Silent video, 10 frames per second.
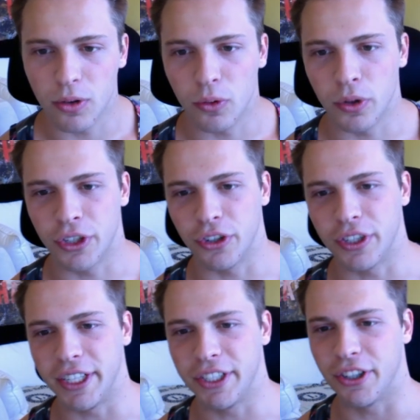What's your
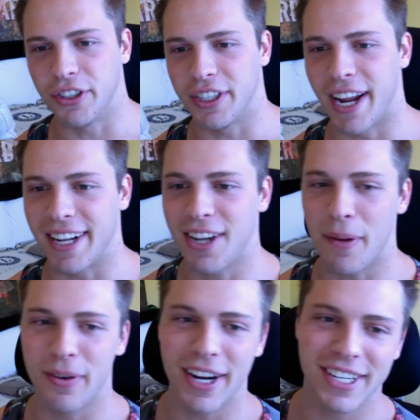t-shirt to tank
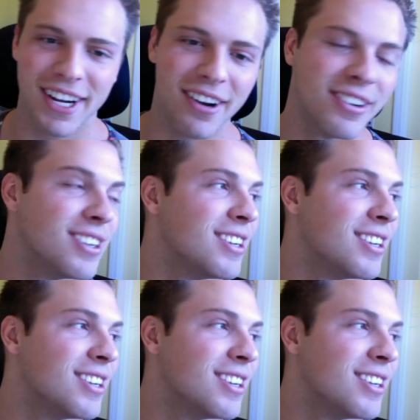top ratio?